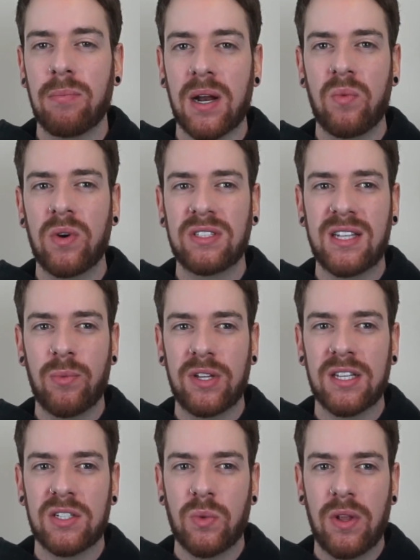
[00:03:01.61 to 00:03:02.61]
but I will say with
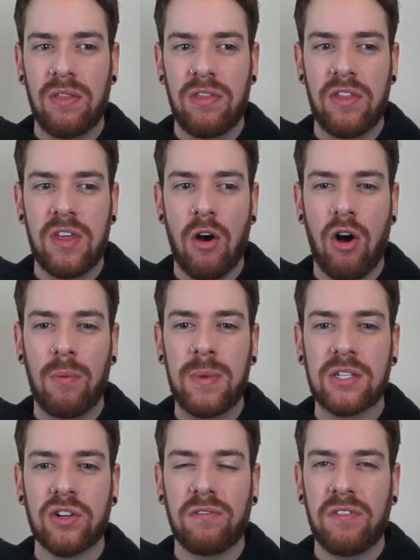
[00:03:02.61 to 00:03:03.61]
this one, the
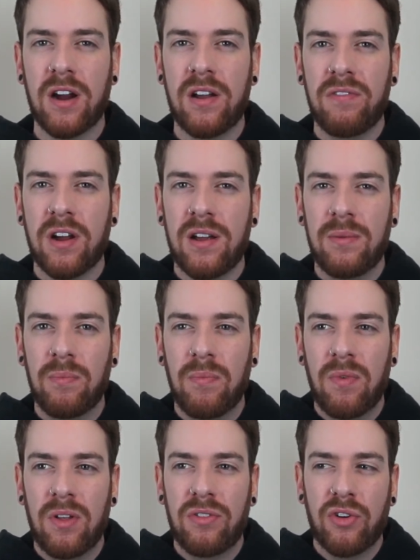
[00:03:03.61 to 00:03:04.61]
almonds are very very
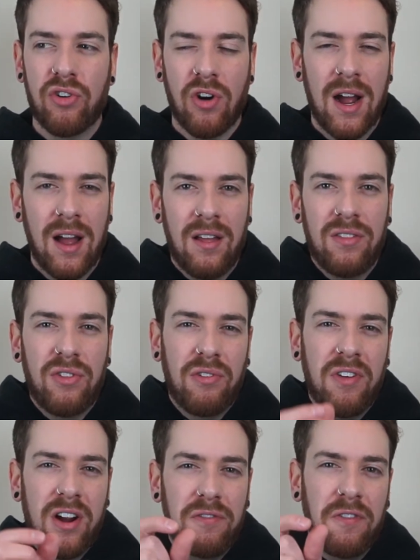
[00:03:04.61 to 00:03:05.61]

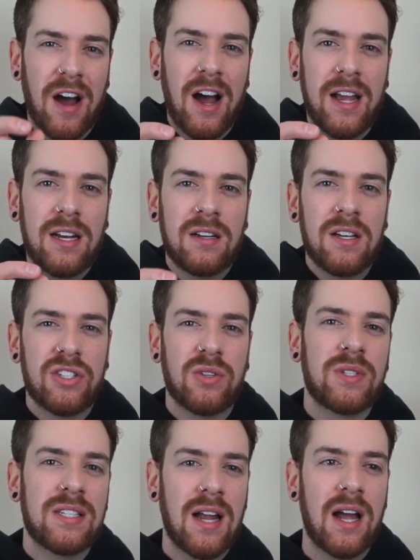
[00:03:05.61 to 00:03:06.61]
fine, so
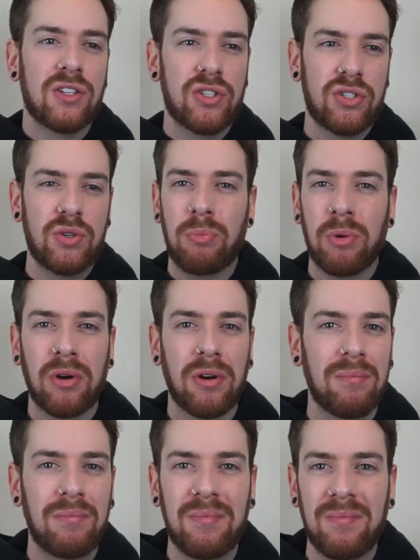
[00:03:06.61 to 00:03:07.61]
it's not
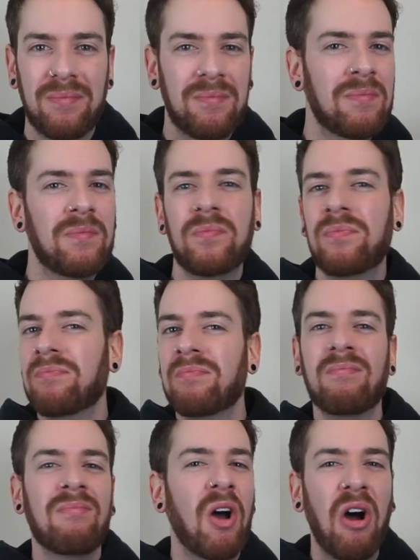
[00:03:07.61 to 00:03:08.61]
super
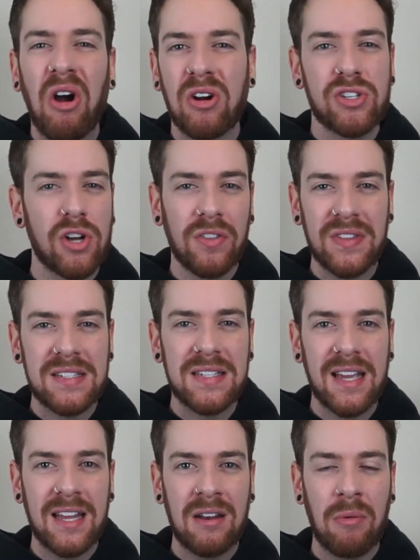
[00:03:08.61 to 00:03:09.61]
harsh on the
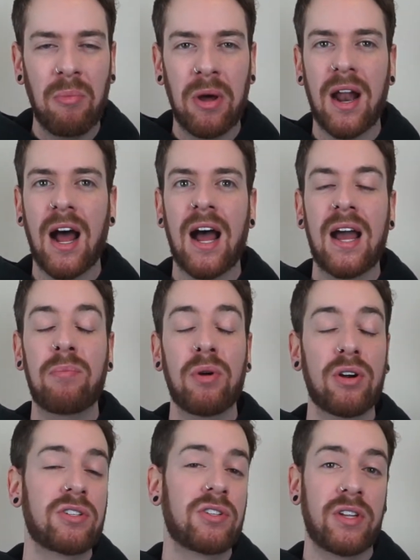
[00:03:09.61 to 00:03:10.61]
skin, but I
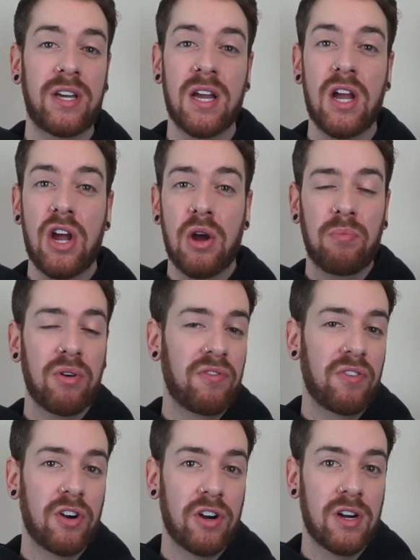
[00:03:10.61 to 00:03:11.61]
personally
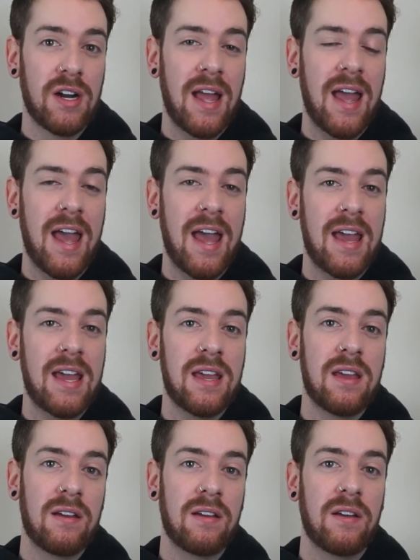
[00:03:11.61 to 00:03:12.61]
prefer
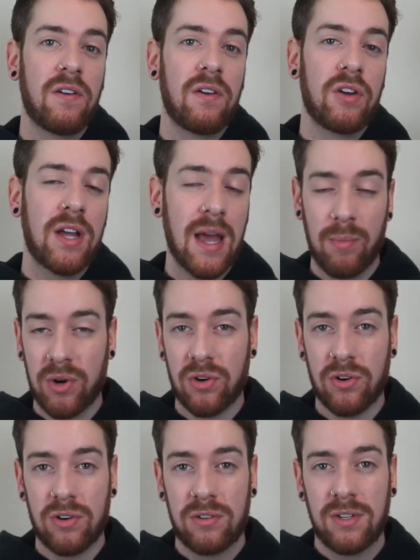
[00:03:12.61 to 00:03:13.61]
a
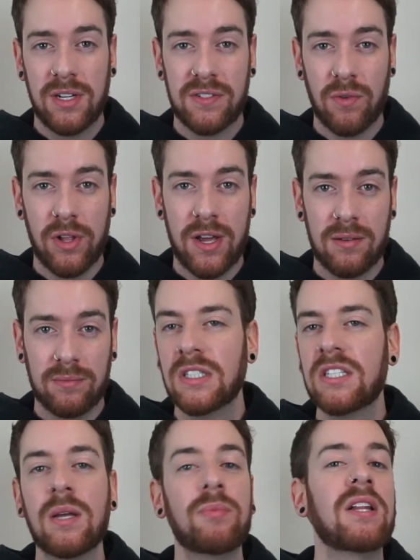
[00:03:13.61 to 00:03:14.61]
chemical exfoliant.
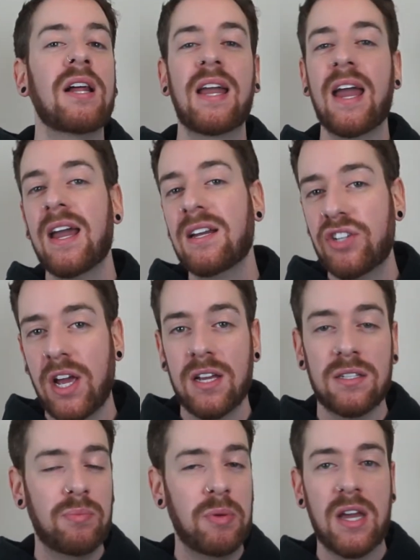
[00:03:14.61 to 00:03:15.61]
Something like
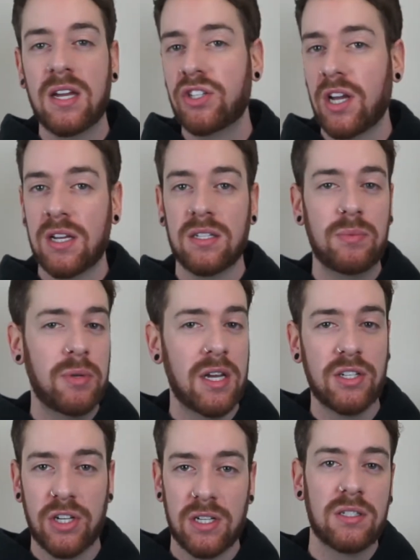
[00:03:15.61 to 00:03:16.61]
AHAs, BHAs,
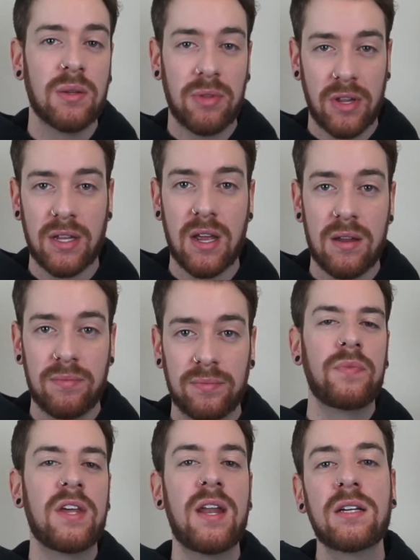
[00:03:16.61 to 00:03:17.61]
PHAs, something like that.
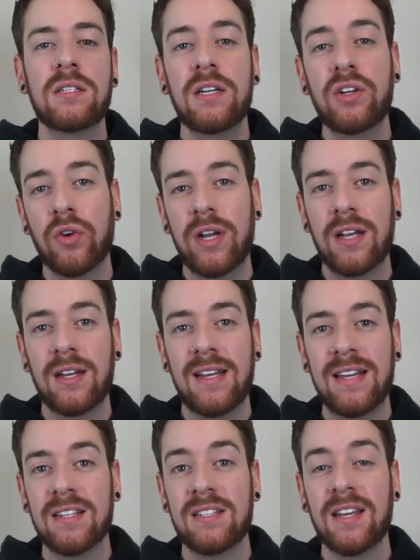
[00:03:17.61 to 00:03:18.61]
The next ingredient
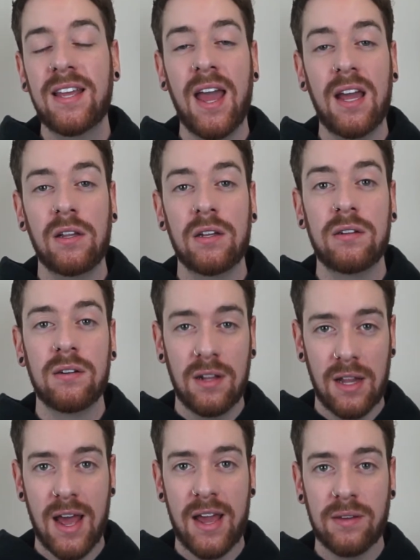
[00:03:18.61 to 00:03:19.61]
is kaolin
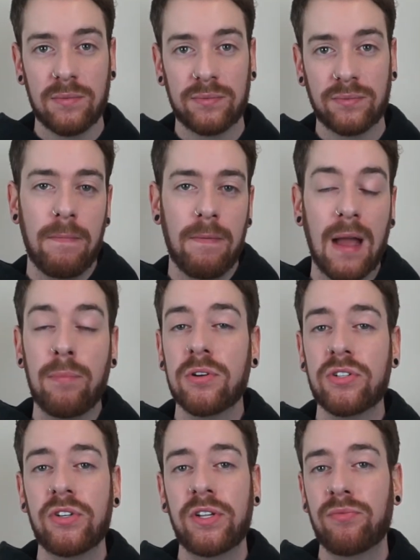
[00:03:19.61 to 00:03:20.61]
clay. I
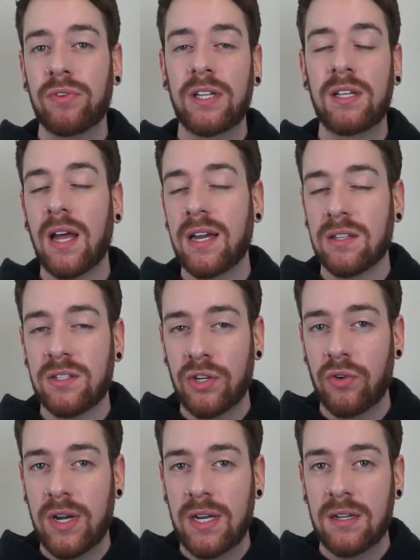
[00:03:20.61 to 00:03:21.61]
personally really like this
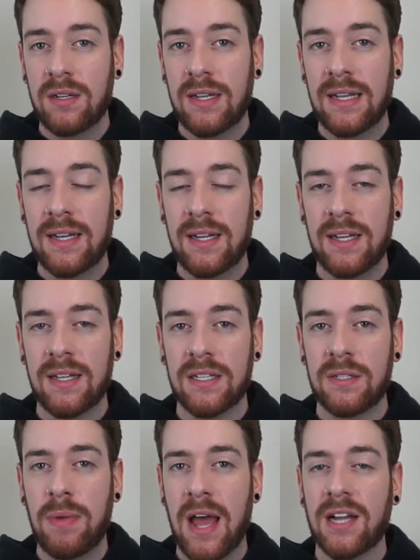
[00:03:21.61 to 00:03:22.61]
ingredient. It
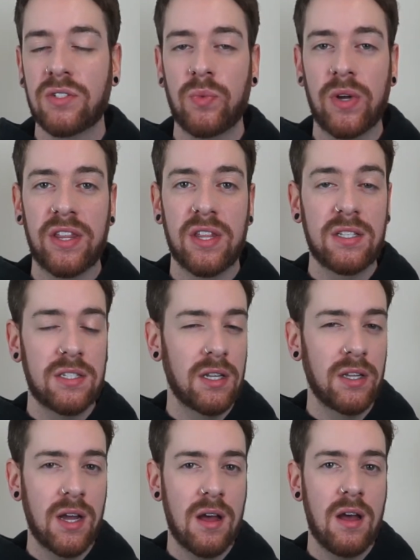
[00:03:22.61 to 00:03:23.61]
is packed with
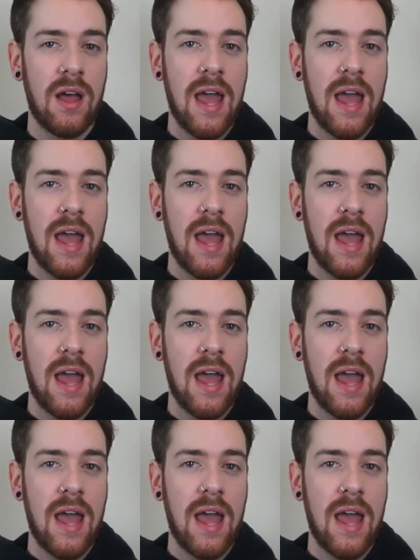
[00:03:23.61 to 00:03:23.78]
silica